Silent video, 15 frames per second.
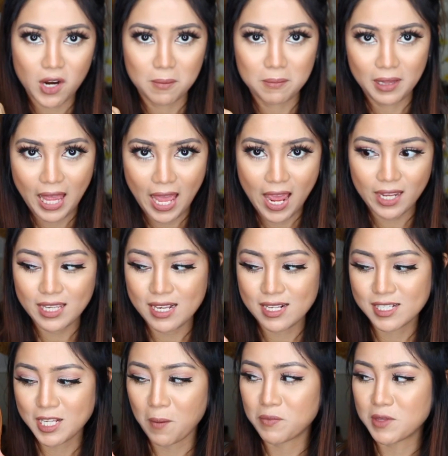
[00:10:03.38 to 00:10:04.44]
are black
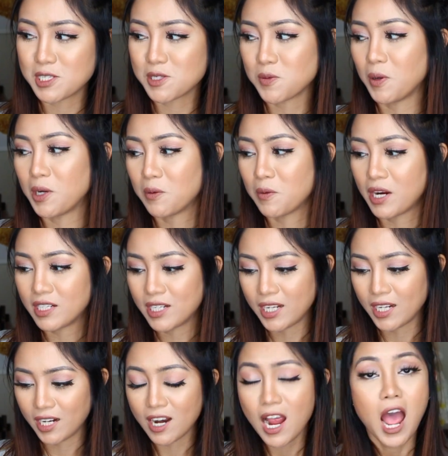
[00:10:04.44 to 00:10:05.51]
except this one right
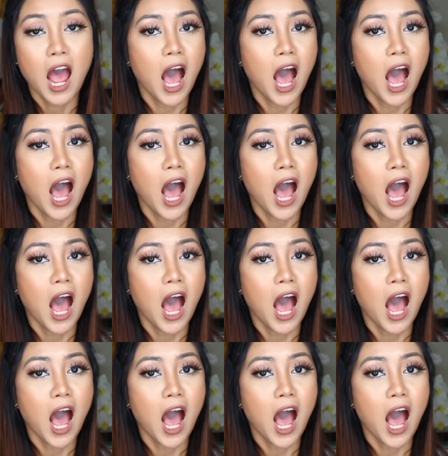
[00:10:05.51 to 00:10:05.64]
here.